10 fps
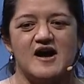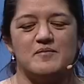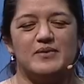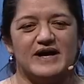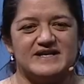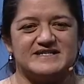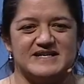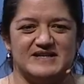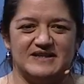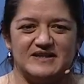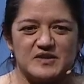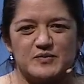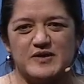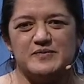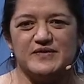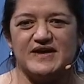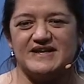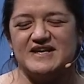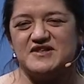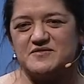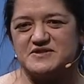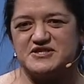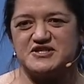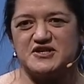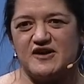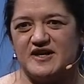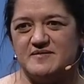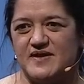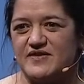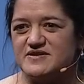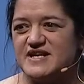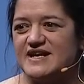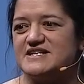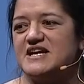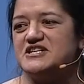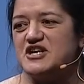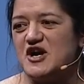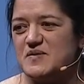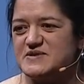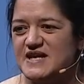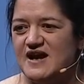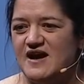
But the people that Ethan was just talking about, their day to day jobs,